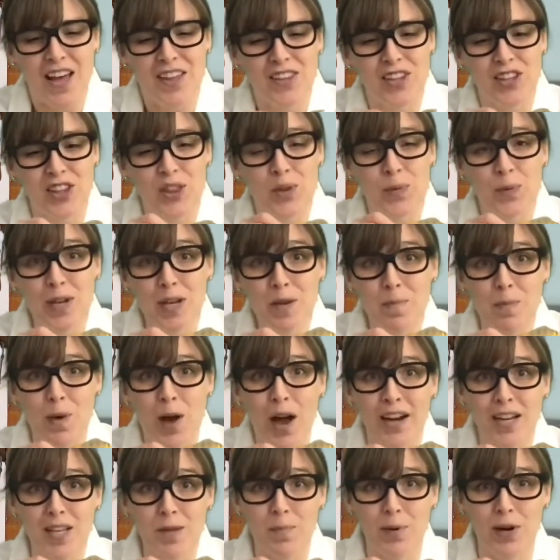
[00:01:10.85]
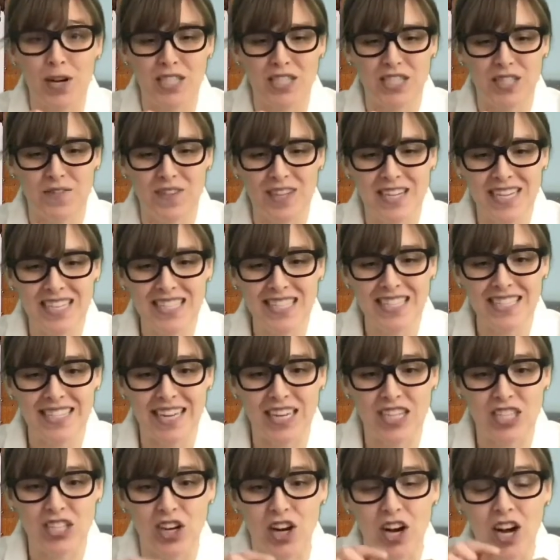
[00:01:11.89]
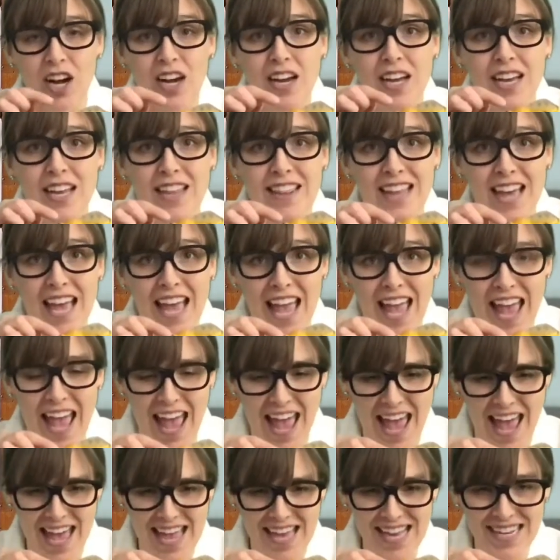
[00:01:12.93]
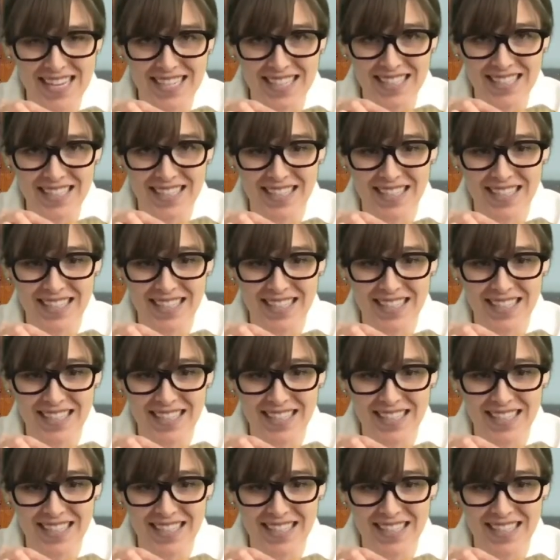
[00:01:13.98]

The three body parts of an insect are the head,